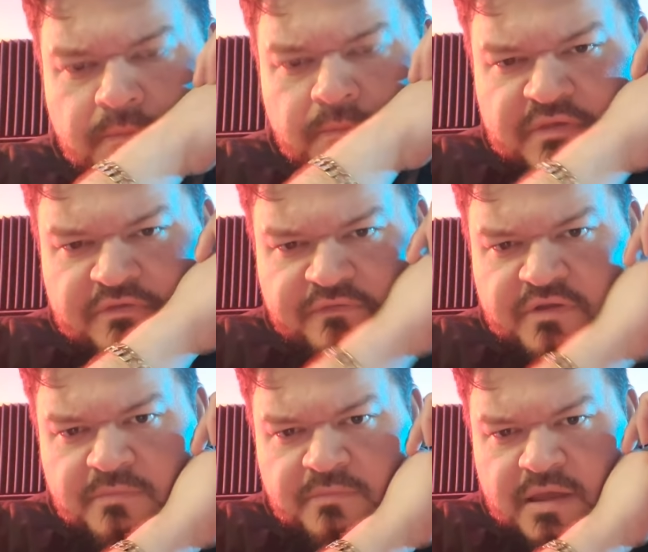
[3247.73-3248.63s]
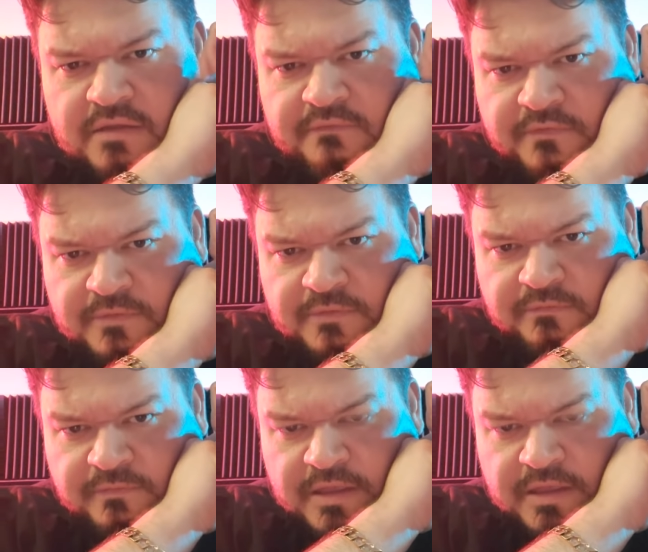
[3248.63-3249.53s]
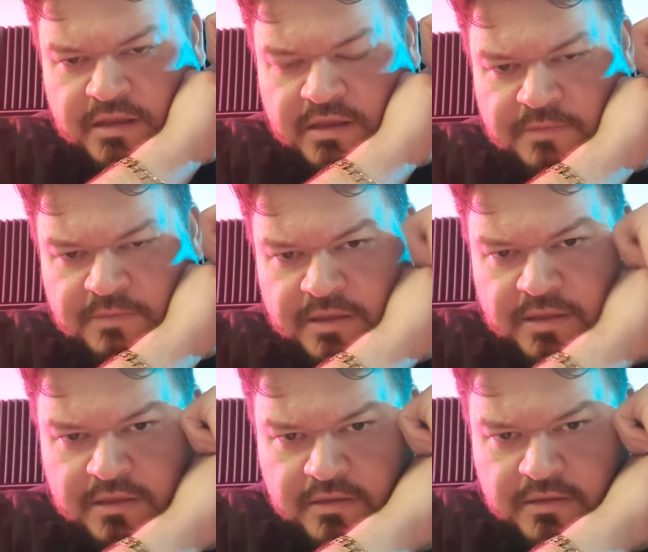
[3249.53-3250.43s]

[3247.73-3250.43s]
he's a friend of mine from the NADP.